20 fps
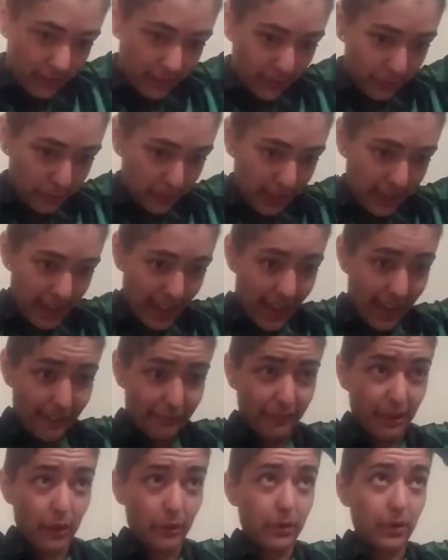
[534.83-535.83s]
I did it for like a
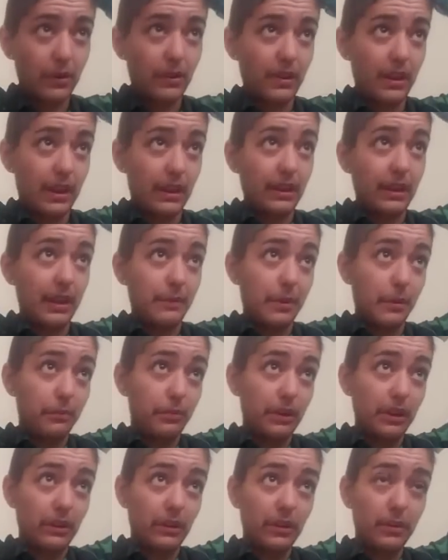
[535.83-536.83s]
half hour and it came
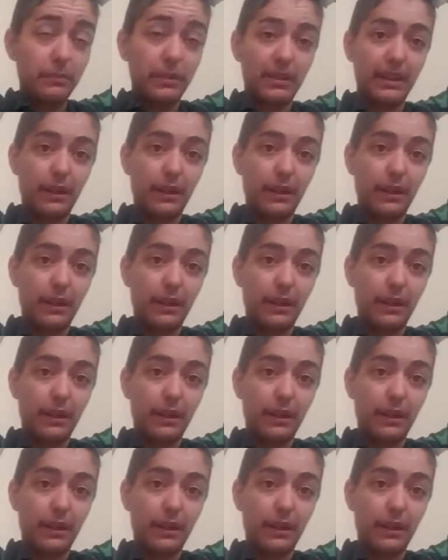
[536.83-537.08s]
out pretty good,